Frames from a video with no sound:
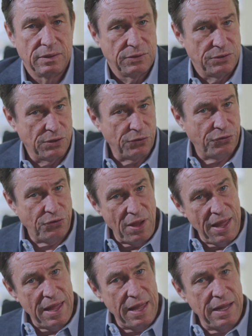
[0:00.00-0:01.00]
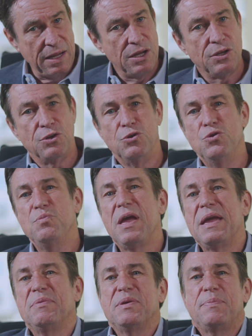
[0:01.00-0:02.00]
Just saying, you
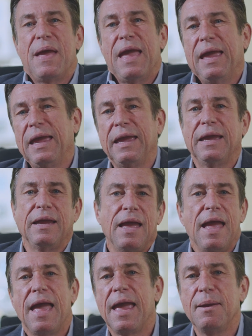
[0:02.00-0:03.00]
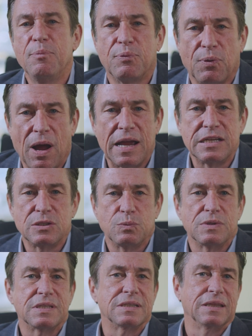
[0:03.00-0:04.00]
may be paying a price
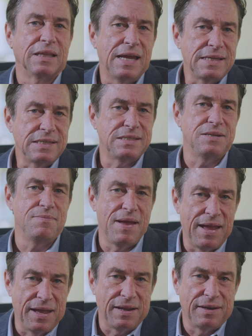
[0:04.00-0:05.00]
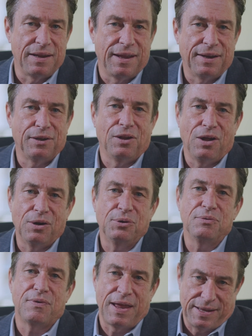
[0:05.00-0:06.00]
with less demand and longer
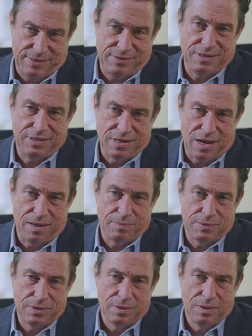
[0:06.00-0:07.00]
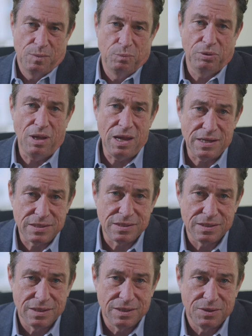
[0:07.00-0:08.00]
vacancy times.
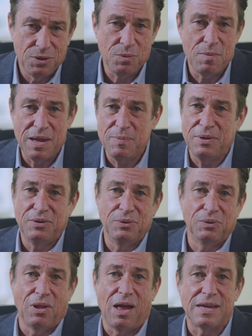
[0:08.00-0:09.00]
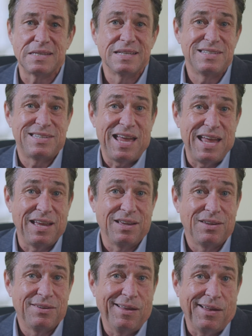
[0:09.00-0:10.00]
Plus, there may be new laws
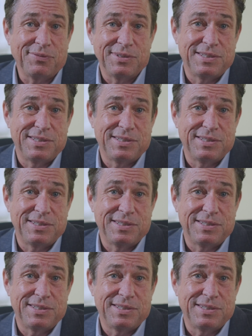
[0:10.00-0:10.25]
saying you have to